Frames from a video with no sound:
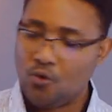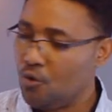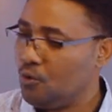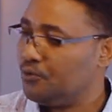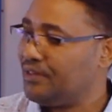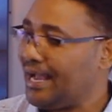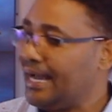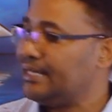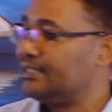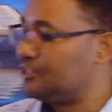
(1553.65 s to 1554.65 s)
or the
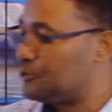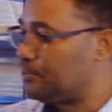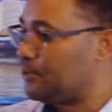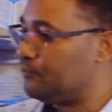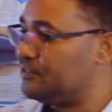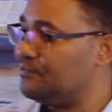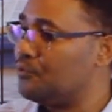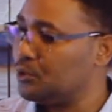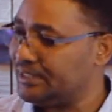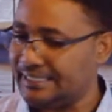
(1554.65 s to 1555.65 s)
hunting expert of
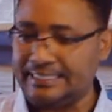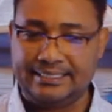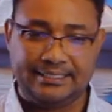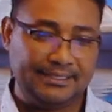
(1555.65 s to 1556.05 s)
devotee.